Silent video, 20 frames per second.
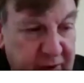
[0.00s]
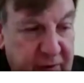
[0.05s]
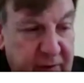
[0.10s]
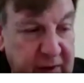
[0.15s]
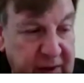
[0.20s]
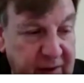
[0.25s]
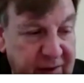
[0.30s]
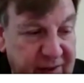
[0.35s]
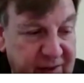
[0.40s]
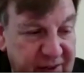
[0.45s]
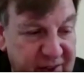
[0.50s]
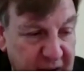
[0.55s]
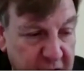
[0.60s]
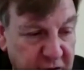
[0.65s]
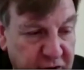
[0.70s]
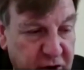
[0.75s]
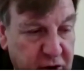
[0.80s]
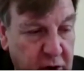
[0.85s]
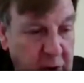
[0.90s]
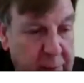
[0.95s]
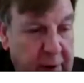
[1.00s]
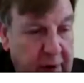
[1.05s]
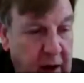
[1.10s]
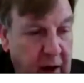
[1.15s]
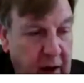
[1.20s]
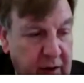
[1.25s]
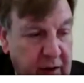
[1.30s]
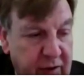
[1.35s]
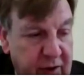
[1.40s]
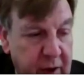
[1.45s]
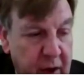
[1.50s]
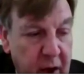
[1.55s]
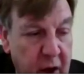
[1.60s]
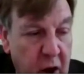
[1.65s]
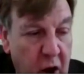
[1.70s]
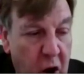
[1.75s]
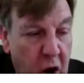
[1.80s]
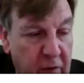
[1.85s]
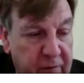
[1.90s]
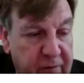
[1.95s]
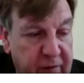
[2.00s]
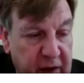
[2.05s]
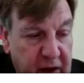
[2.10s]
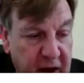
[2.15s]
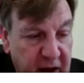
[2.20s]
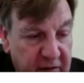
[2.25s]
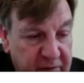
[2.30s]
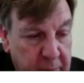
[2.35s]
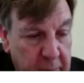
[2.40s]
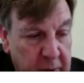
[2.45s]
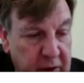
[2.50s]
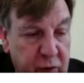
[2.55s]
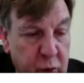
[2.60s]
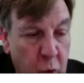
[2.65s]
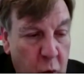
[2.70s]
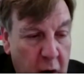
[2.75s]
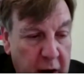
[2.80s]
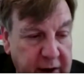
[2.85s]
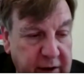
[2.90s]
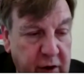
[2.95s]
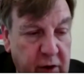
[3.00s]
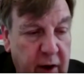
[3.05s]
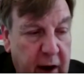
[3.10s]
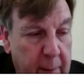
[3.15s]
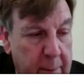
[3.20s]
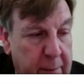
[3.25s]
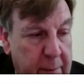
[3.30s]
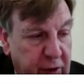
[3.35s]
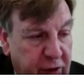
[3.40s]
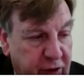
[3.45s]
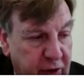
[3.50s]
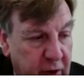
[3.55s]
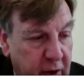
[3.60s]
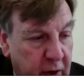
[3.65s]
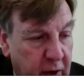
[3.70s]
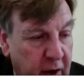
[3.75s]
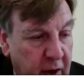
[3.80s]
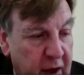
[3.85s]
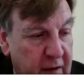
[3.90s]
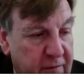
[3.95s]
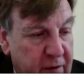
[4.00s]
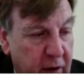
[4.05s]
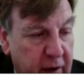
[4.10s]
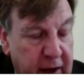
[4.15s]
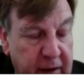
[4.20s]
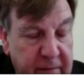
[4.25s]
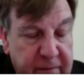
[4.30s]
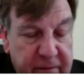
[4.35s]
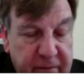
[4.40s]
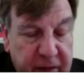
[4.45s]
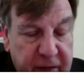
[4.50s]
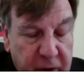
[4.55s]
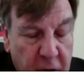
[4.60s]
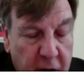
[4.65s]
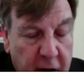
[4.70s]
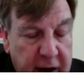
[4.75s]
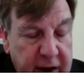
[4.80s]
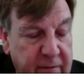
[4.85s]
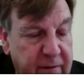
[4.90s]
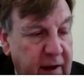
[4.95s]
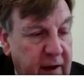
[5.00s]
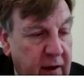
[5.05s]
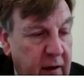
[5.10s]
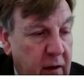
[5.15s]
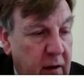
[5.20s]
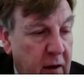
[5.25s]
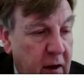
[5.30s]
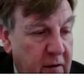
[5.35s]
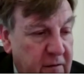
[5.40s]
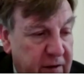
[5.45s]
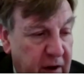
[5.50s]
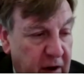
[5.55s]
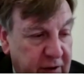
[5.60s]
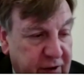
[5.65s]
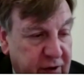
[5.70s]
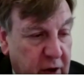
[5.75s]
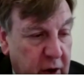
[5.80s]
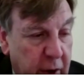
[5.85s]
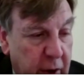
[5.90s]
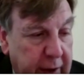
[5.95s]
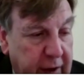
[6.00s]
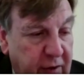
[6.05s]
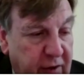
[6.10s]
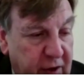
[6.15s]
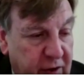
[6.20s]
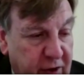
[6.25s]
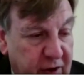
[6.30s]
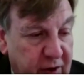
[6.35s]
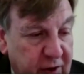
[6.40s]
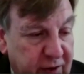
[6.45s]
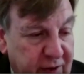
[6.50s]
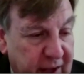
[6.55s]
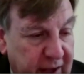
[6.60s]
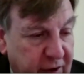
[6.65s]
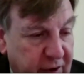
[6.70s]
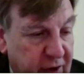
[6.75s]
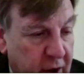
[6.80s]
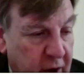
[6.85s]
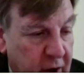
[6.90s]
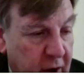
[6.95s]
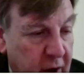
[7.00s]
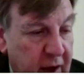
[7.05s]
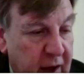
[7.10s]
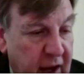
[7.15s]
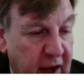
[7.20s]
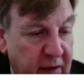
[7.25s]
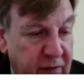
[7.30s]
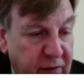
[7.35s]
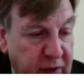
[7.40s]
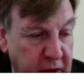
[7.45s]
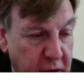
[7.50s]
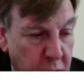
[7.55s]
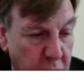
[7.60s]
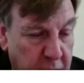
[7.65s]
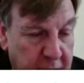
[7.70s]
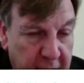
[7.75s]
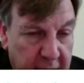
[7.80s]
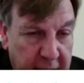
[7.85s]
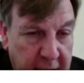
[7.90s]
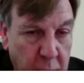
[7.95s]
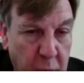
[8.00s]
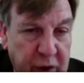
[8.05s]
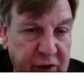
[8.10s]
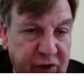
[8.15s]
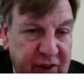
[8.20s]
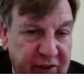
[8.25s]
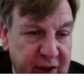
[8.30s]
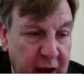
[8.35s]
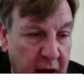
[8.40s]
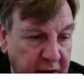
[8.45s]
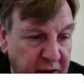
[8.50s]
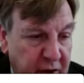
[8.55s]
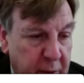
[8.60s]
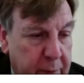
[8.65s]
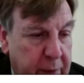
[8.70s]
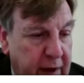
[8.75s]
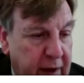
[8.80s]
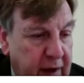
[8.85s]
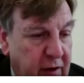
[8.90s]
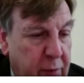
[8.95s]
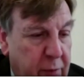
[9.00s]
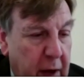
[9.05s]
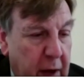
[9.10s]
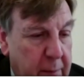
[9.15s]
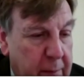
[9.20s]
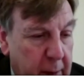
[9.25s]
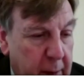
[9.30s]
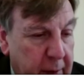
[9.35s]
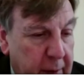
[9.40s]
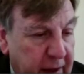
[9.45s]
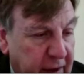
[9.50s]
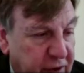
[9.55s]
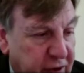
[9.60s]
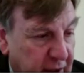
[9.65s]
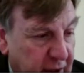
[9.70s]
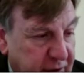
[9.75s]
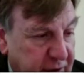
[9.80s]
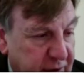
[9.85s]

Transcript: is the central part of the government's wider ambition for a thriving, fast growing digital sector in the UK, which is underpinned by public